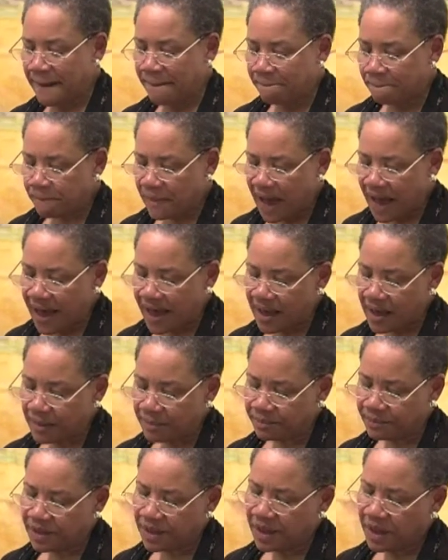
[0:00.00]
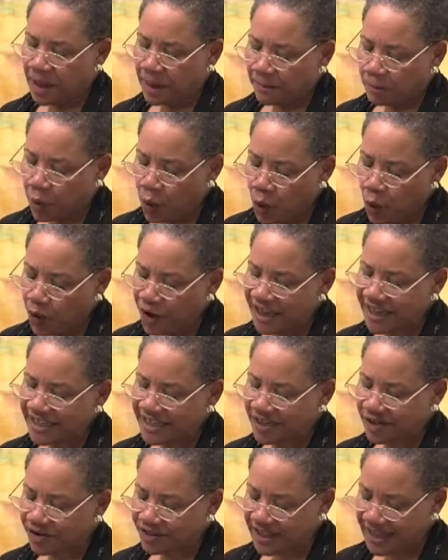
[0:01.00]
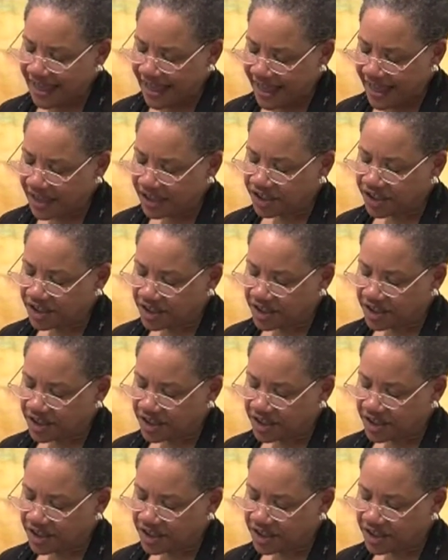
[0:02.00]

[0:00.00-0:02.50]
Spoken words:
Mom, poised on the edge